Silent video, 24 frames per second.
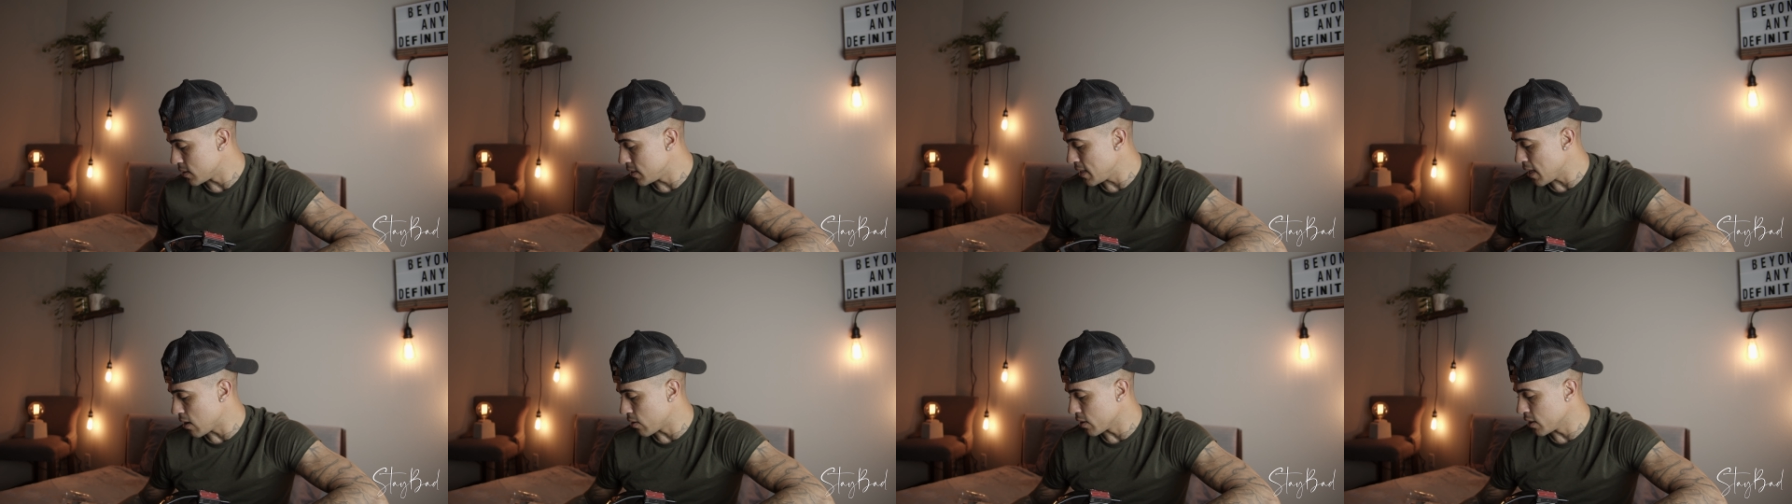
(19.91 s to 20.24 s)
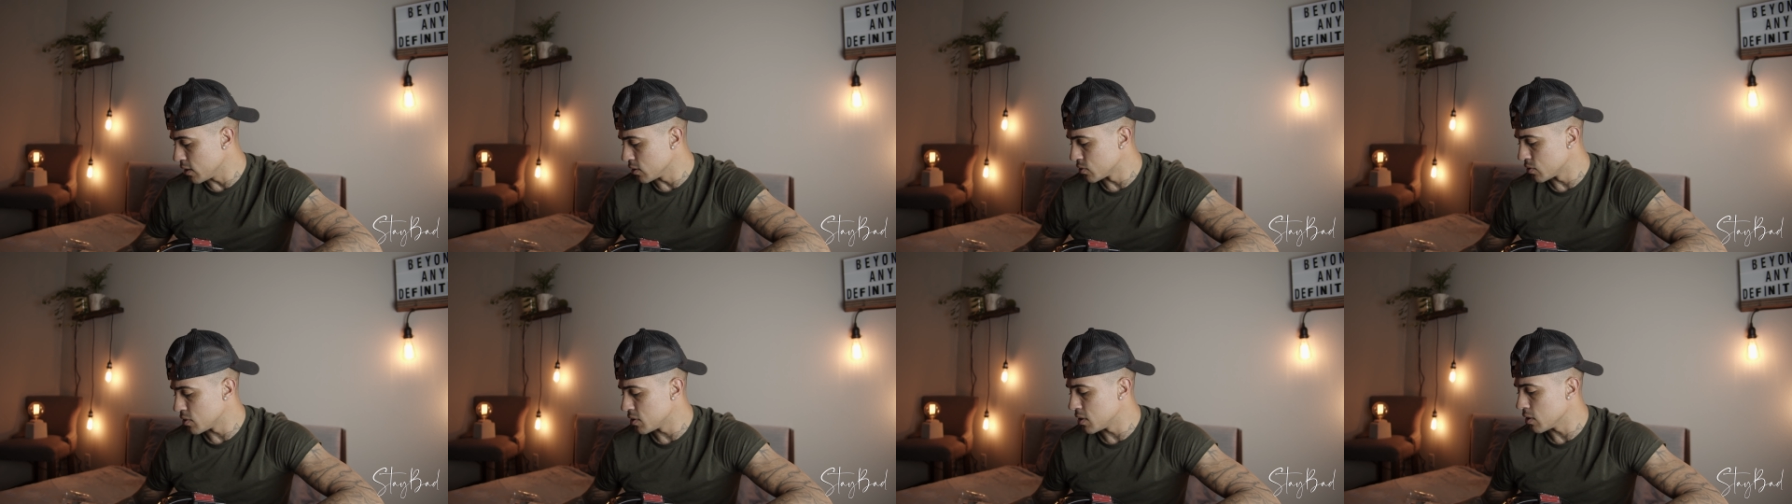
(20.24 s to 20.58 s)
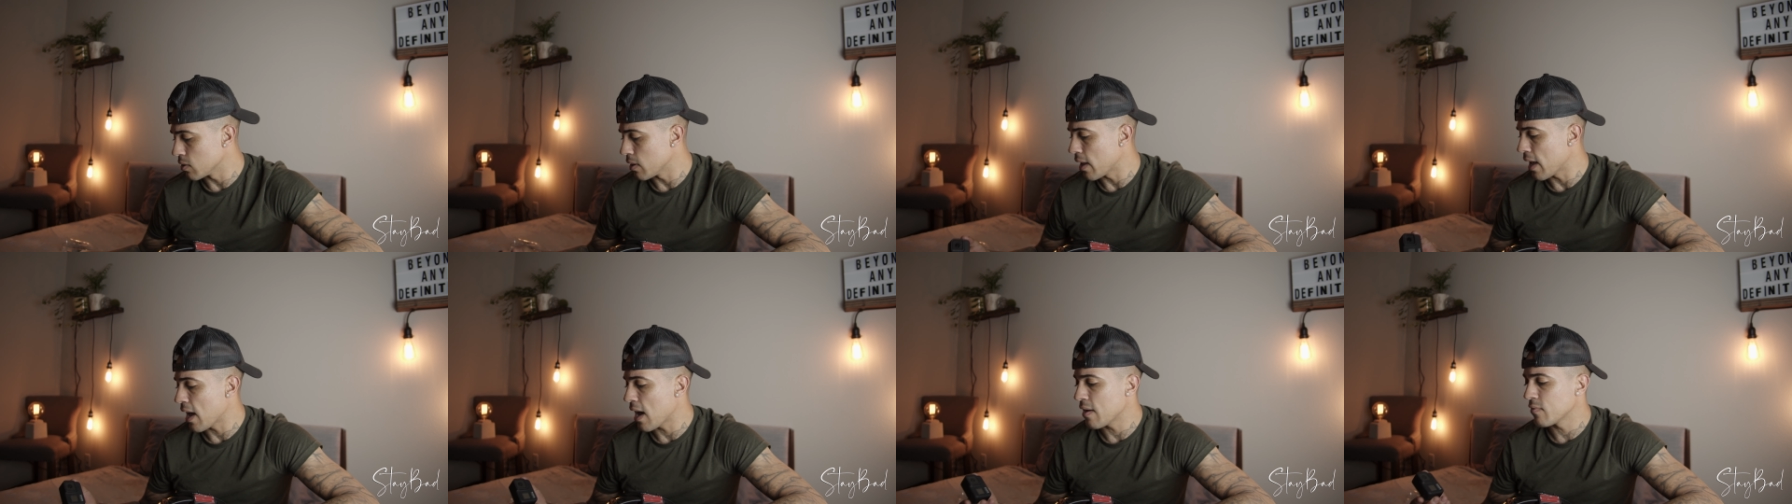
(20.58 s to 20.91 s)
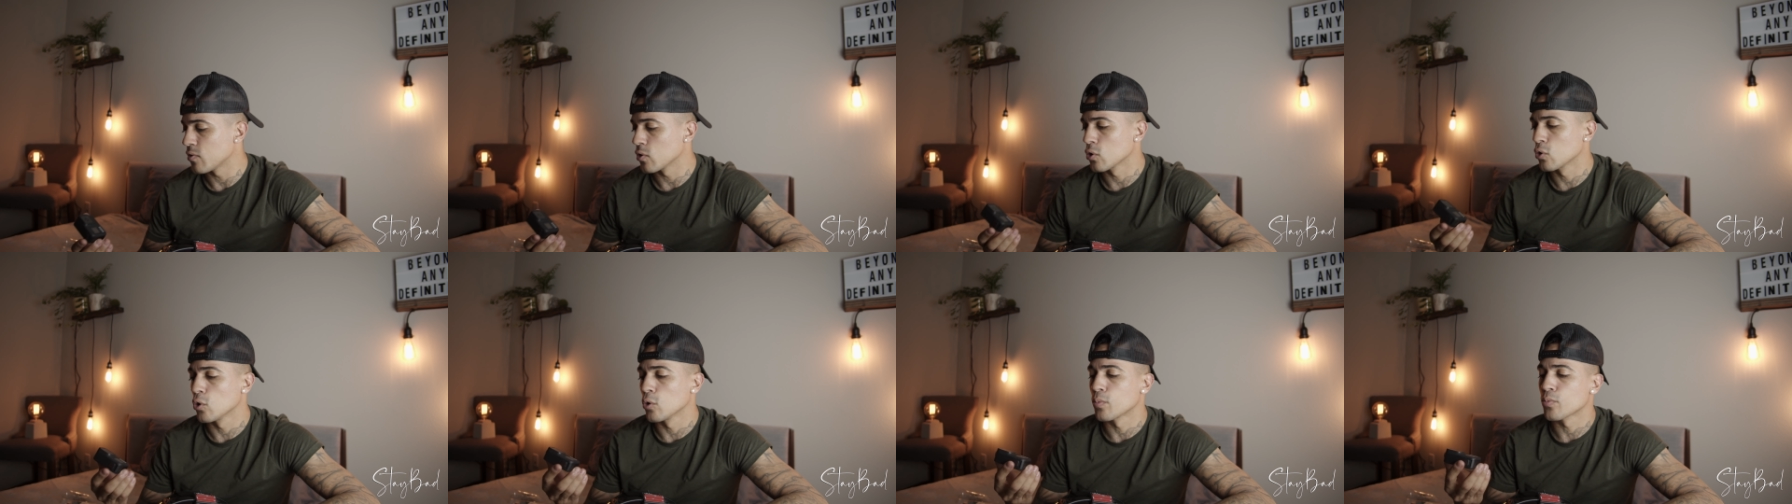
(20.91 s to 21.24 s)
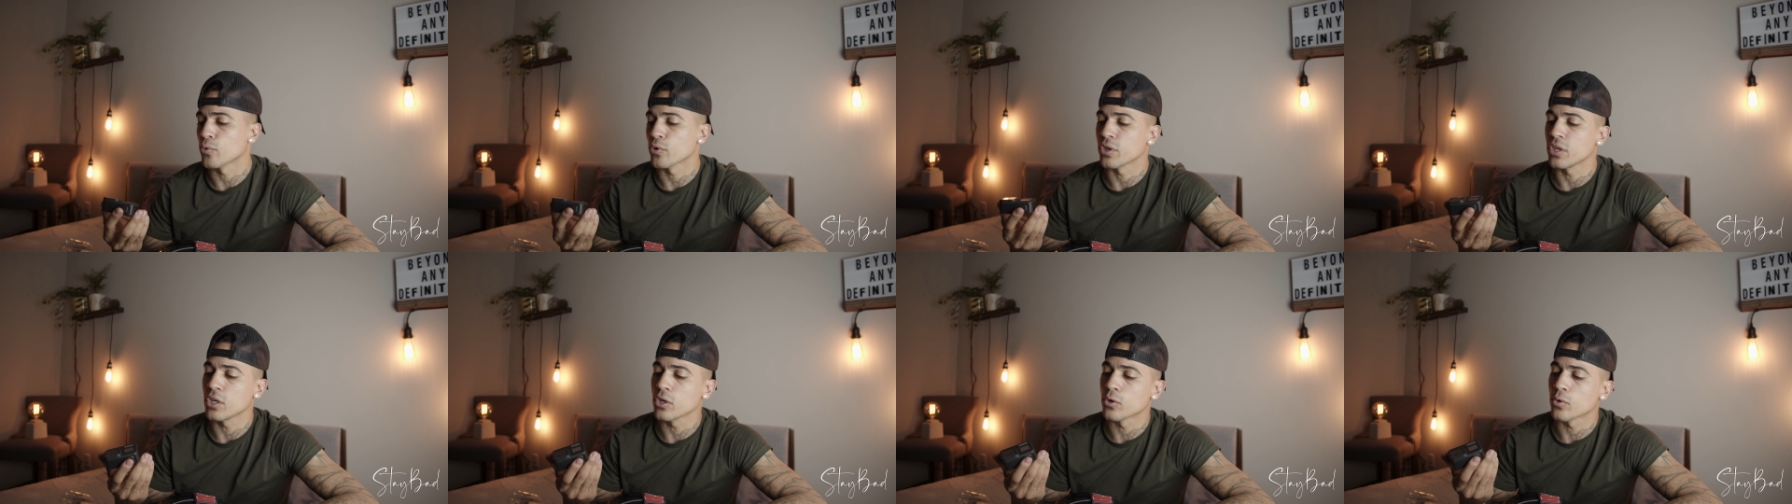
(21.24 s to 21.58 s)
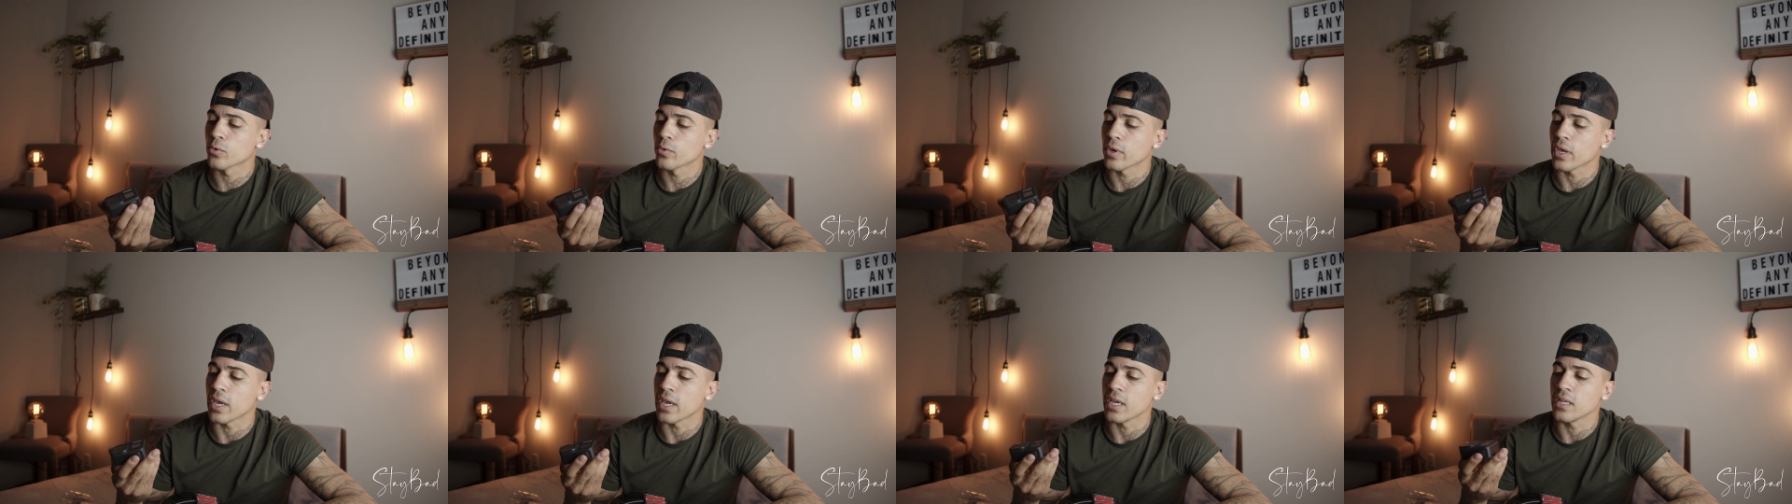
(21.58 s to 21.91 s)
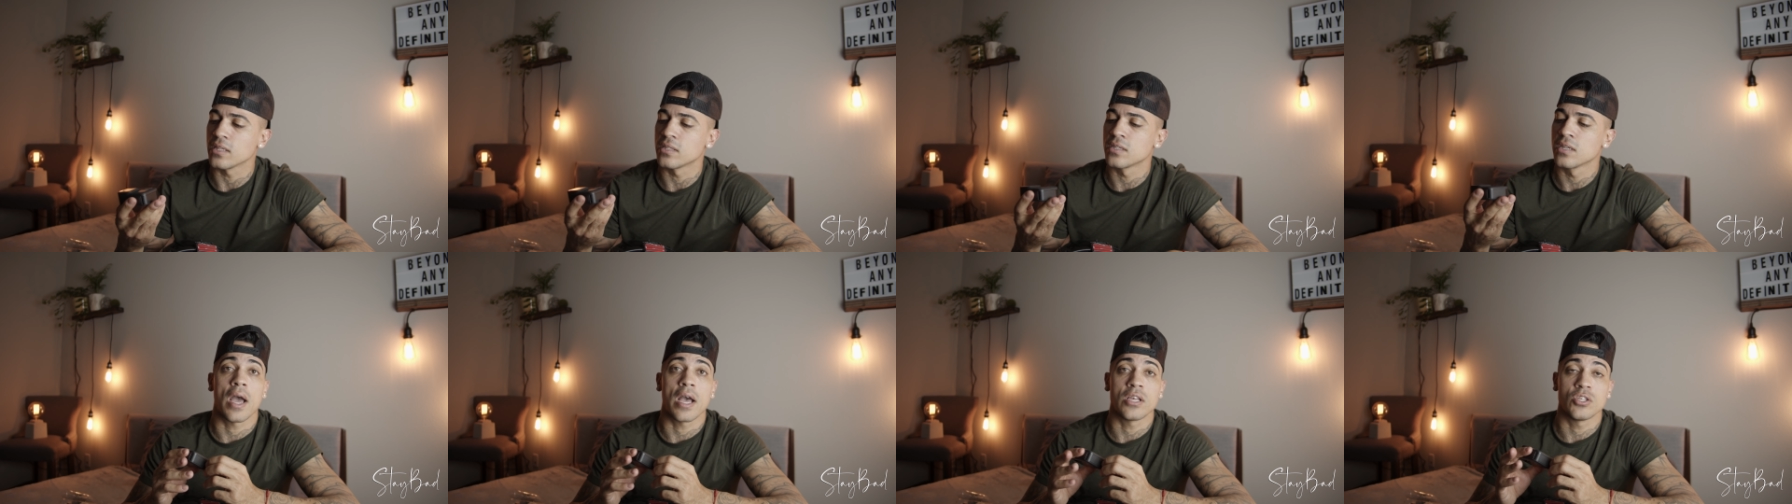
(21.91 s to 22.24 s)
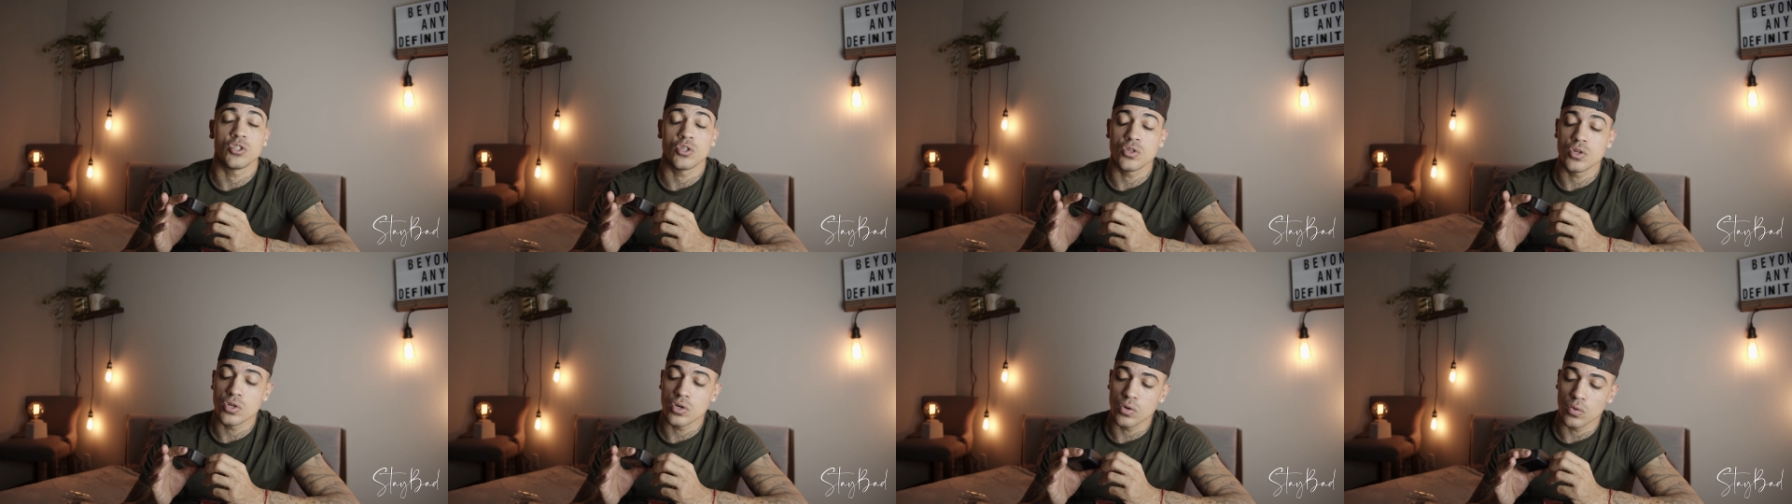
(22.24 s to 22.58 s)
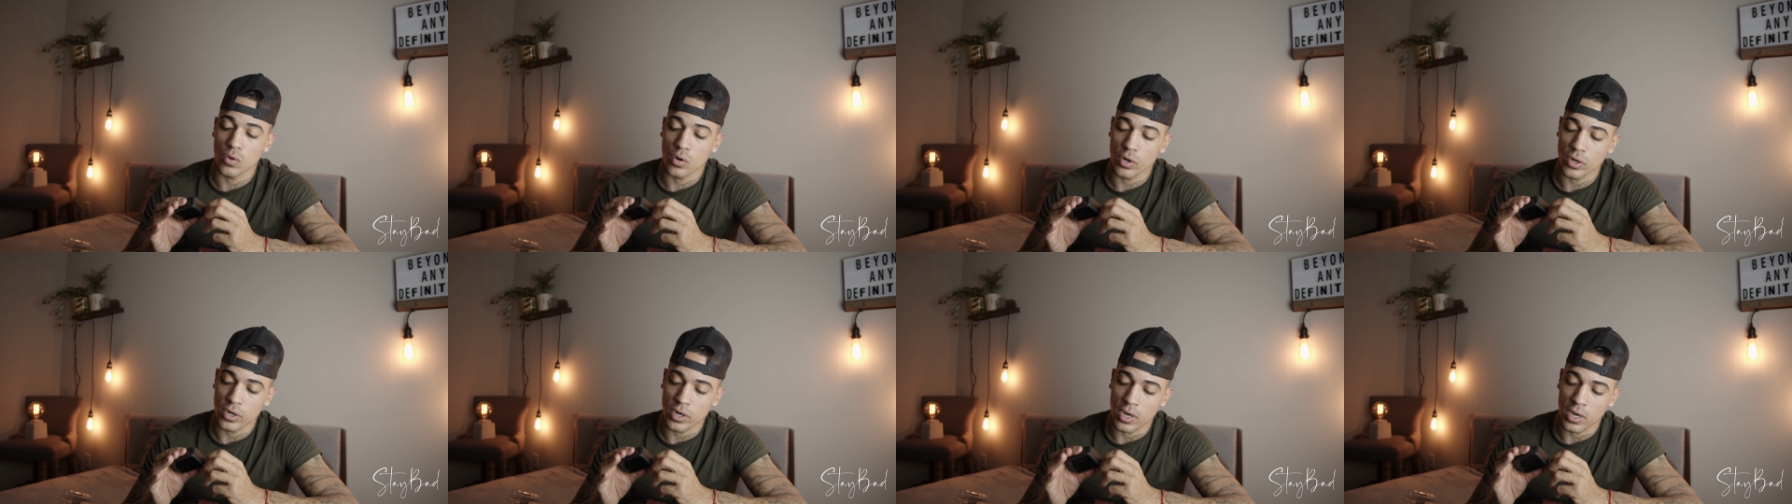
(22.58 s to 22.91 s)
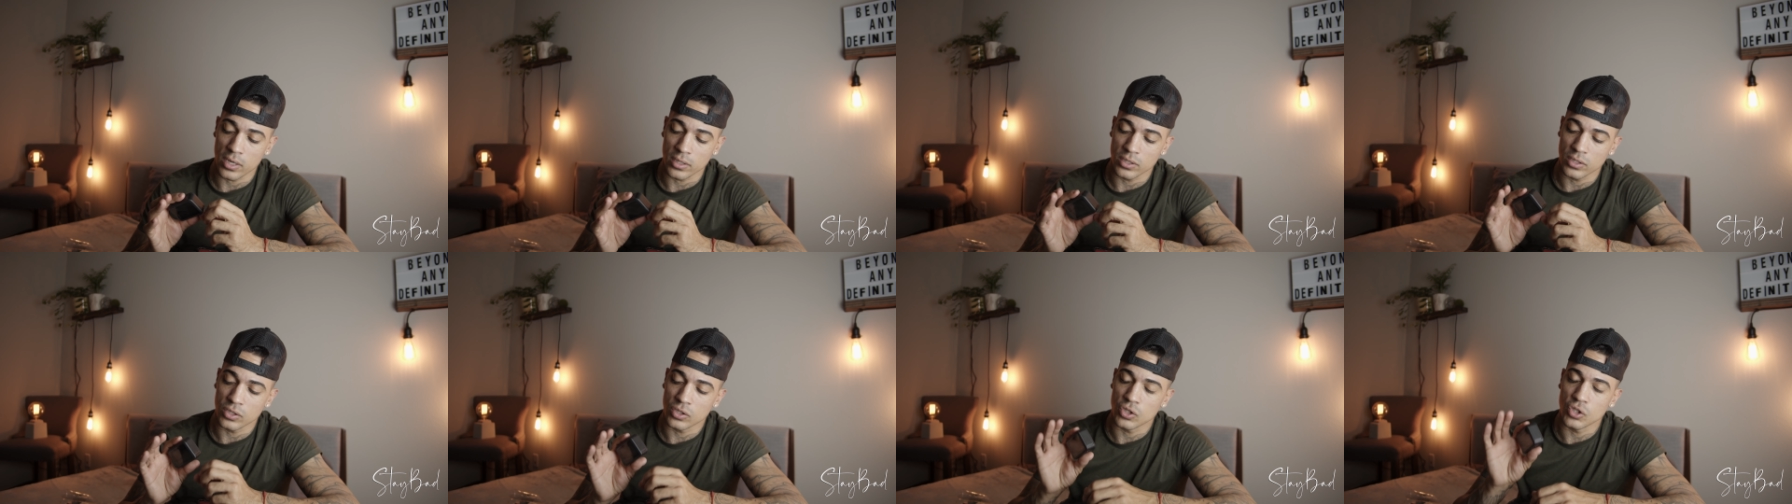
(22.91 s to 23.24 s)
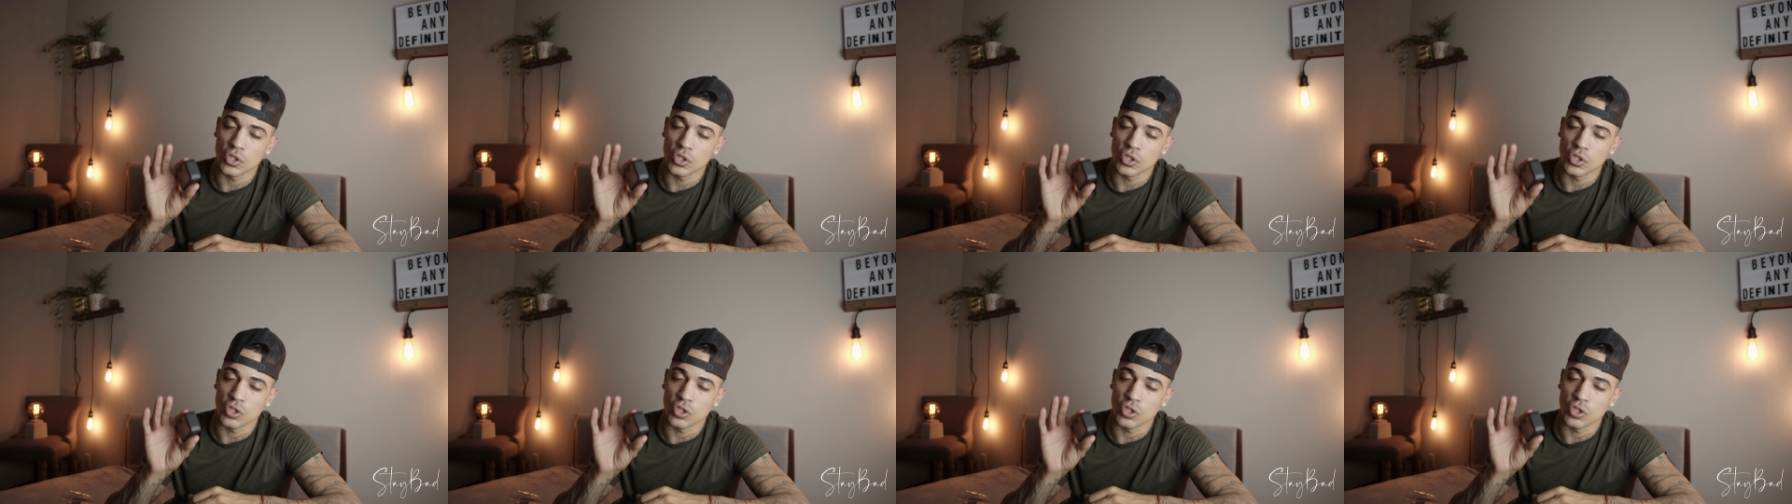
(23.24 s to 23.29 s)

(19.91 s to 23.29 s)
Now here's the deal, I have the GoPro Hero 8, as you know or not,